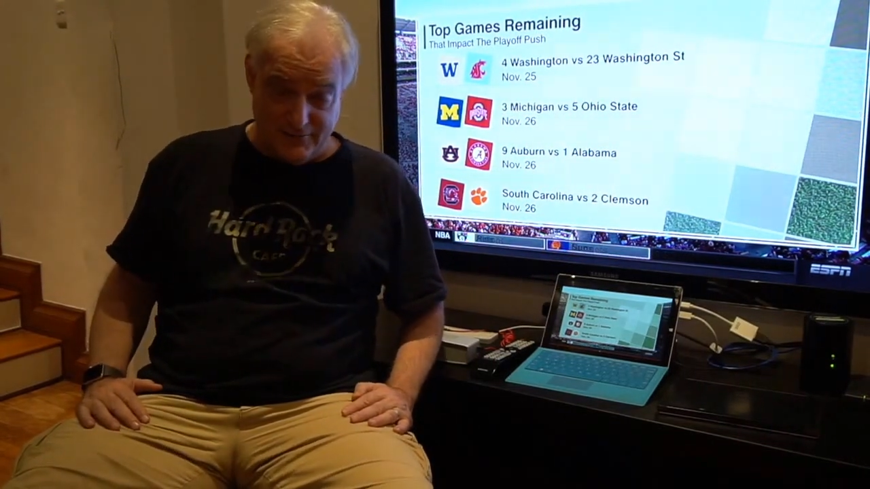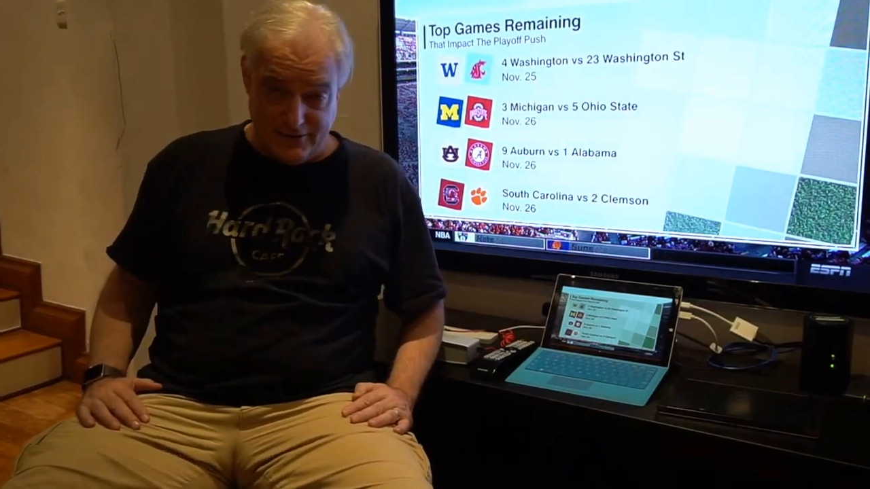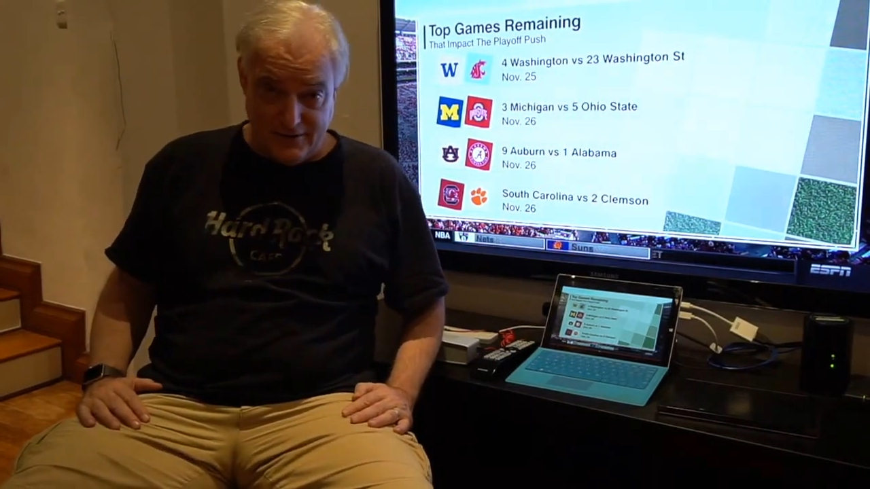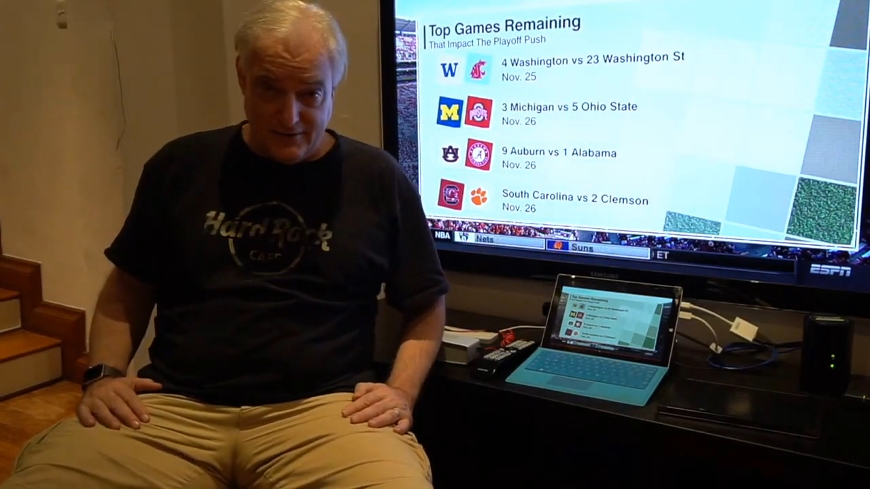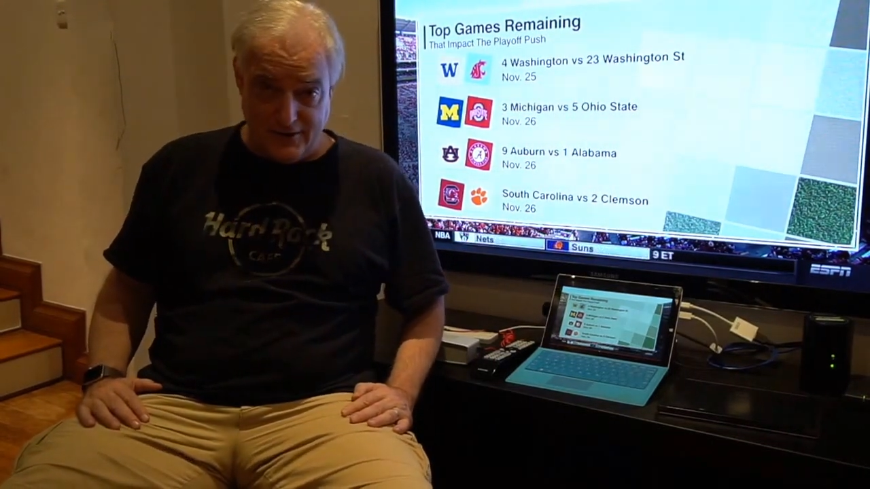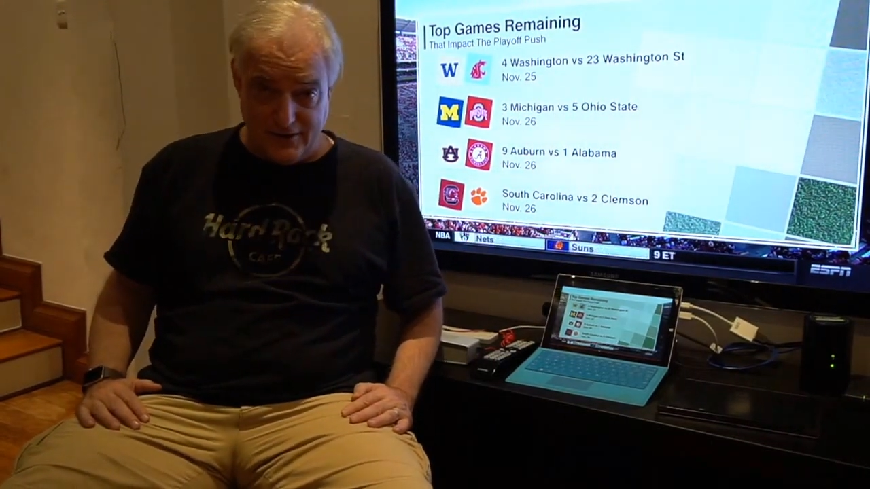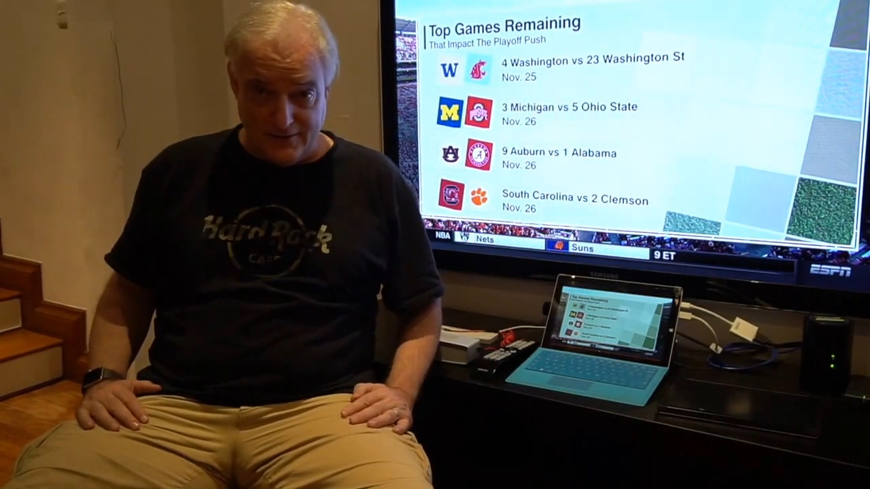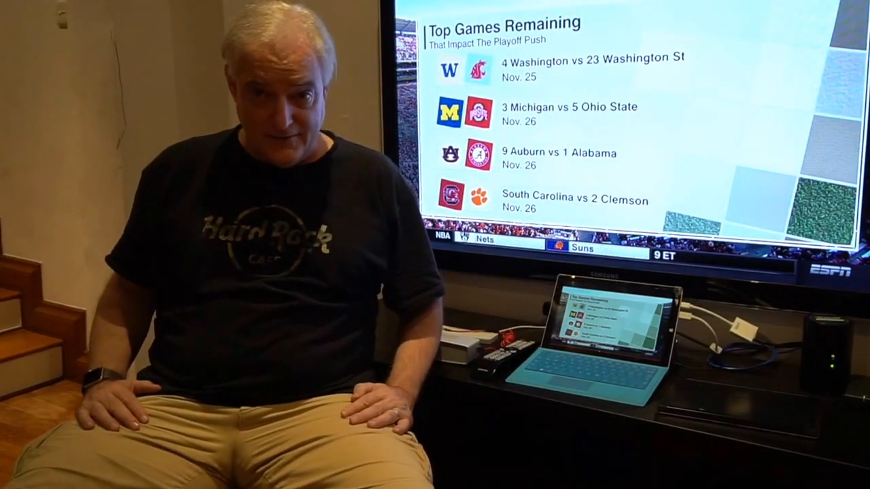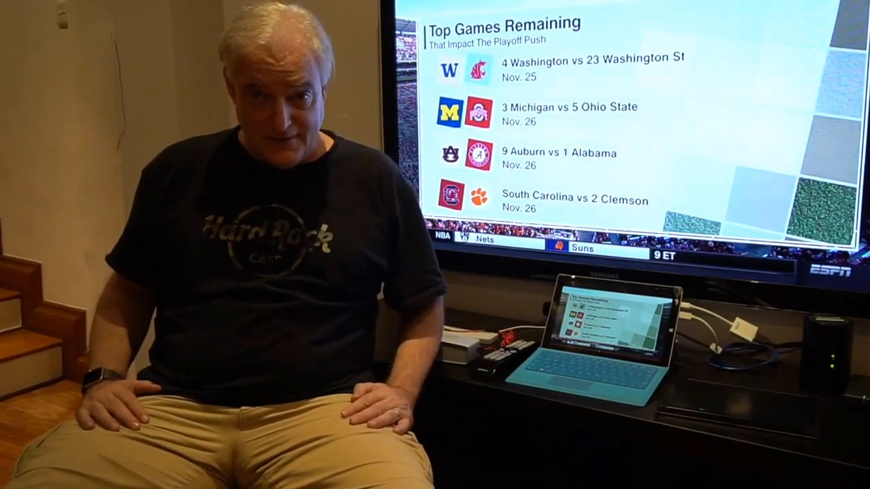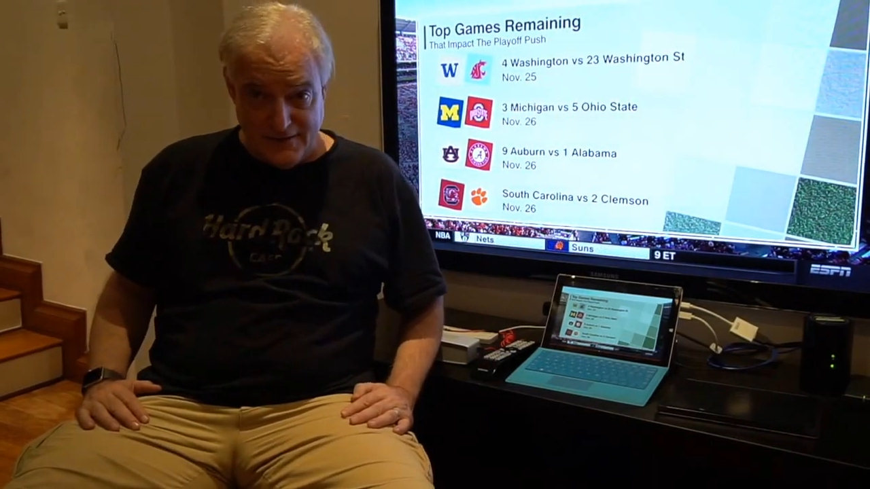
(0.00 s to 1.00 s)
But anyway,
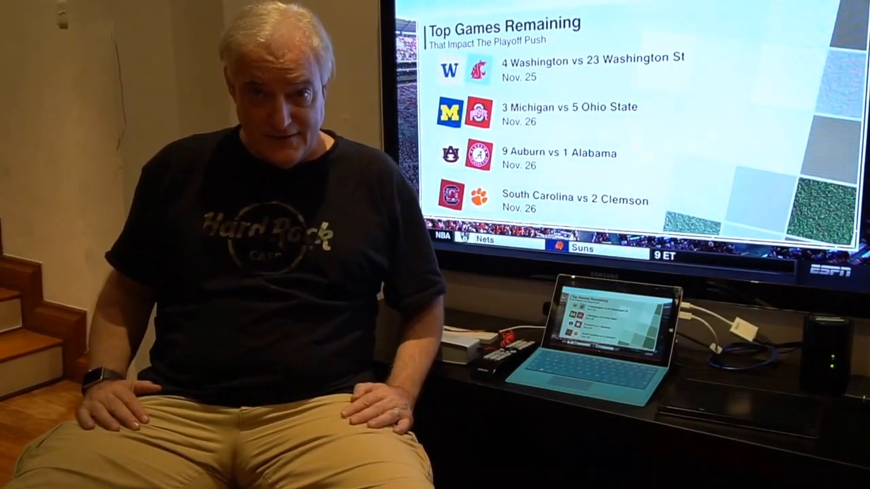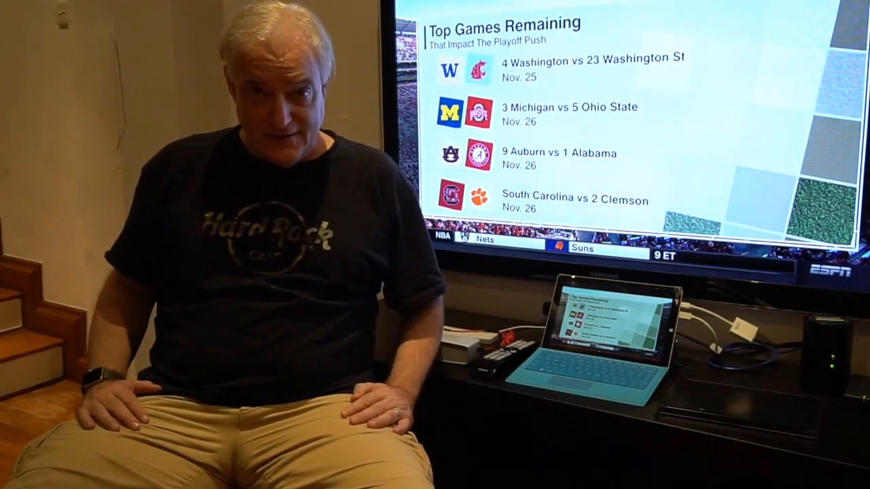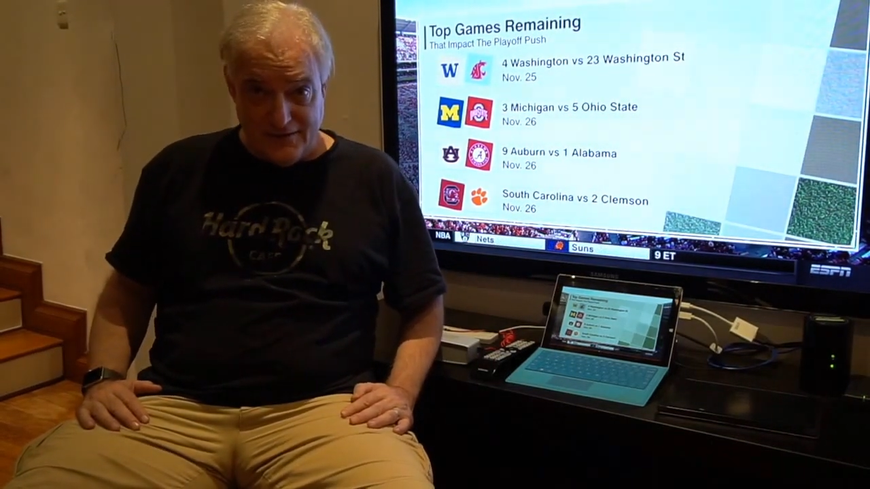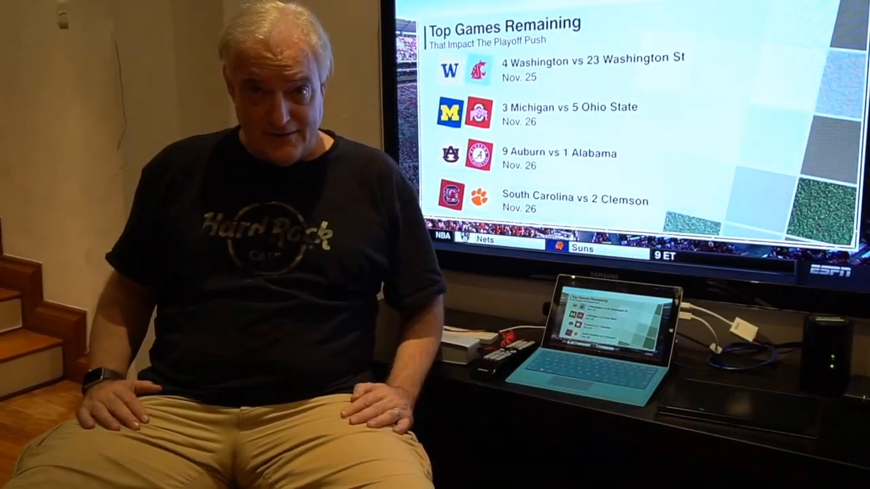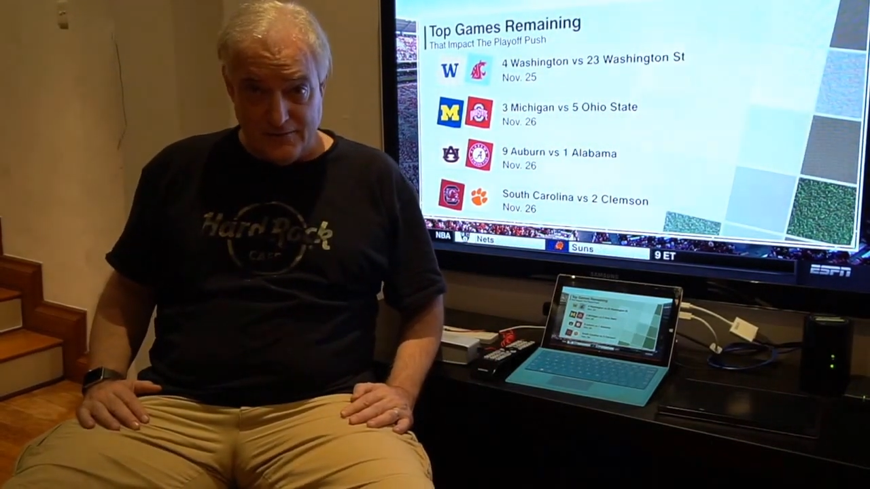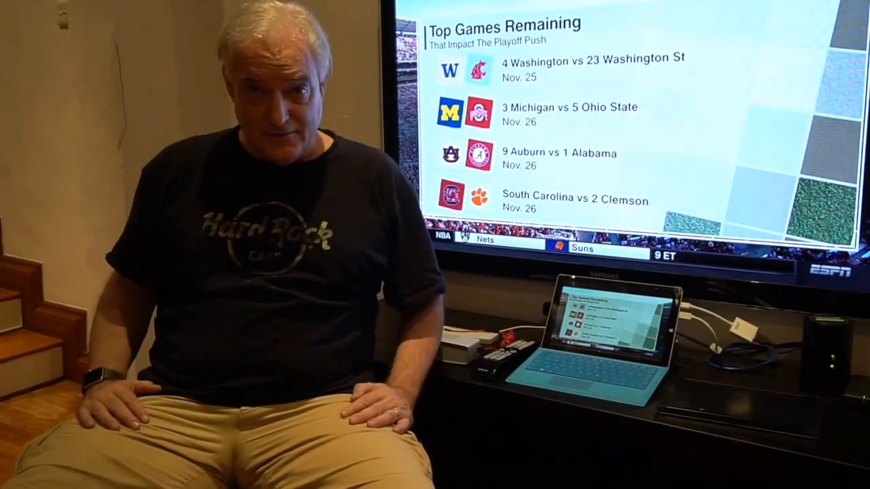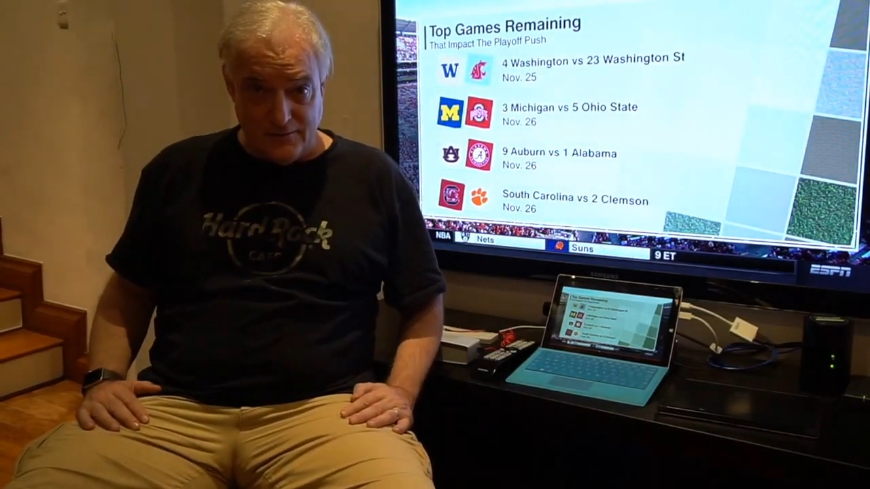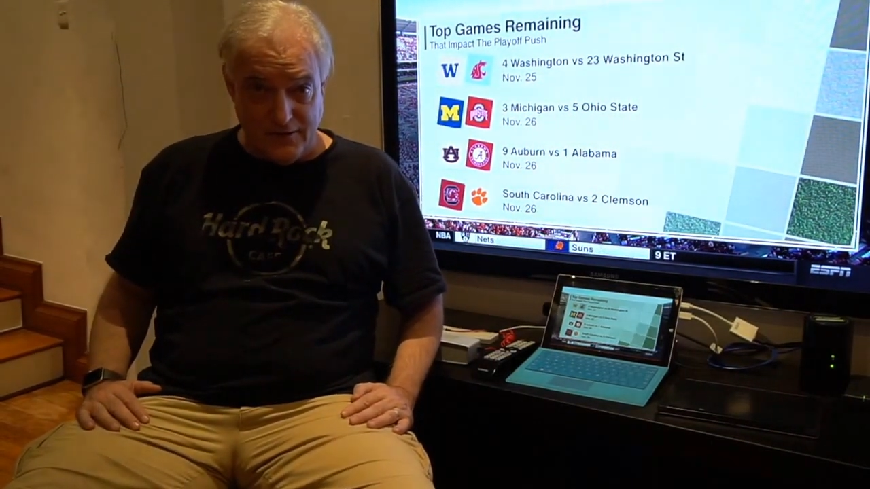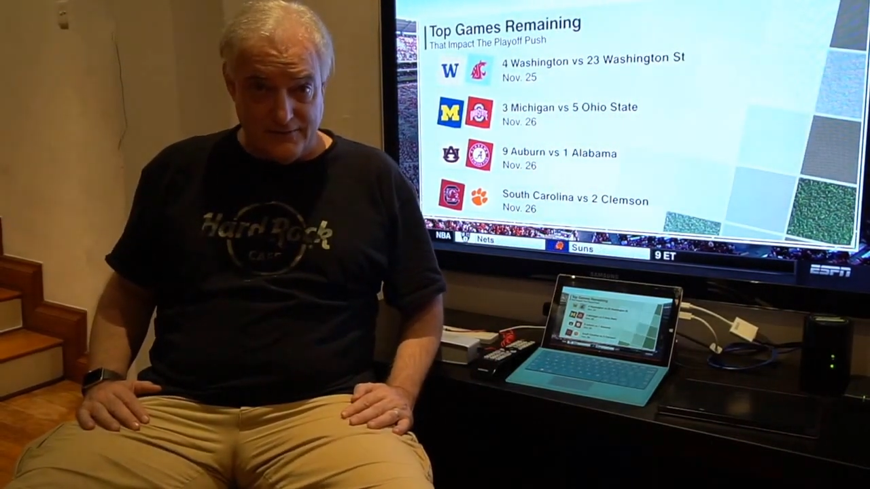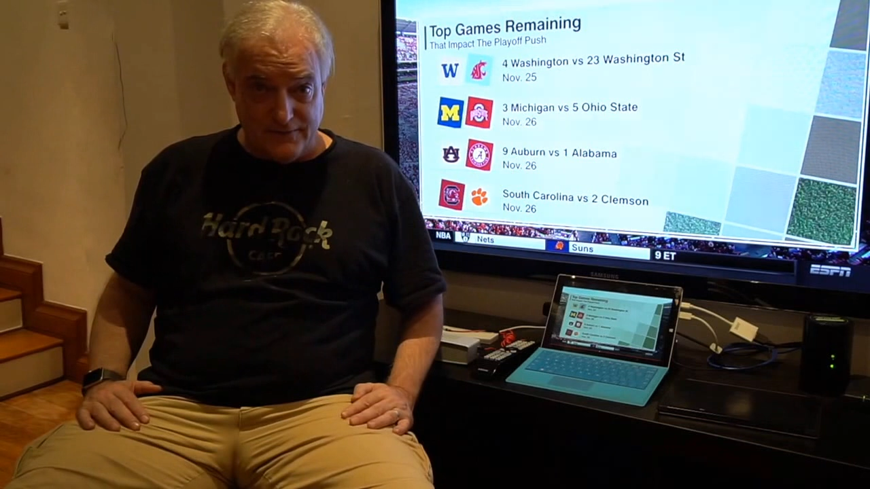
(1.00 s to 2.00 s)
we're going to wait